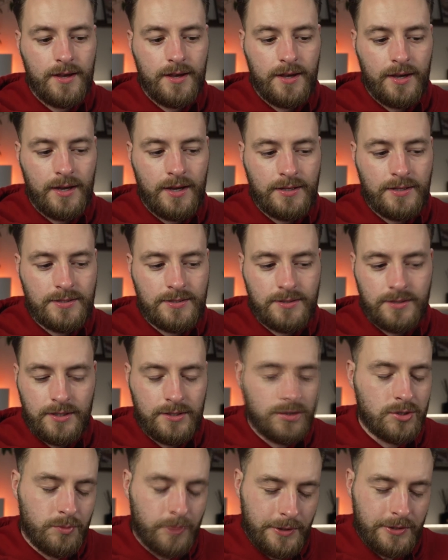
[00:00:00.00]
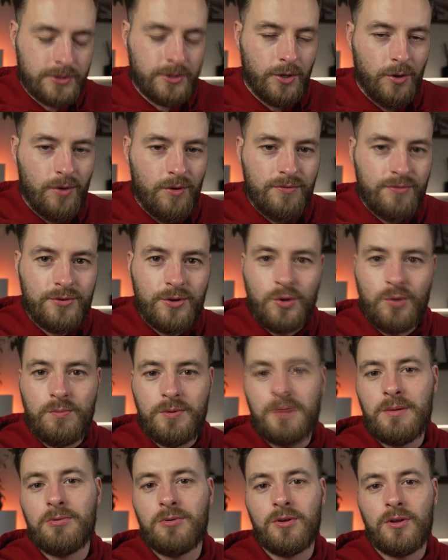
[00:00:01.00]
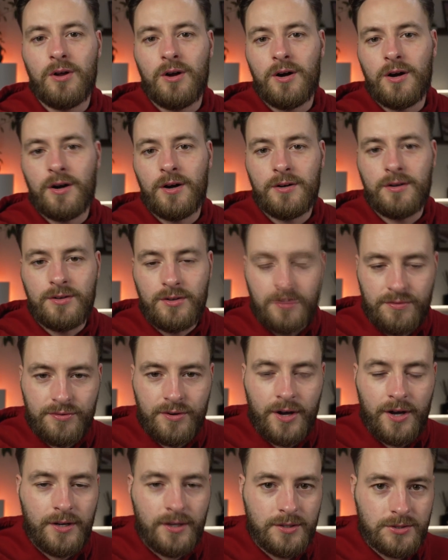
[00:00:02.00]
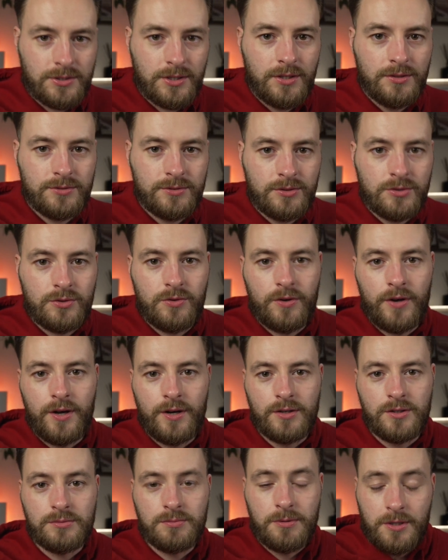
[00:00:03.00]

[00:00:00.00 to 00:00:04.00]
And this is why so few people are defined as content creators,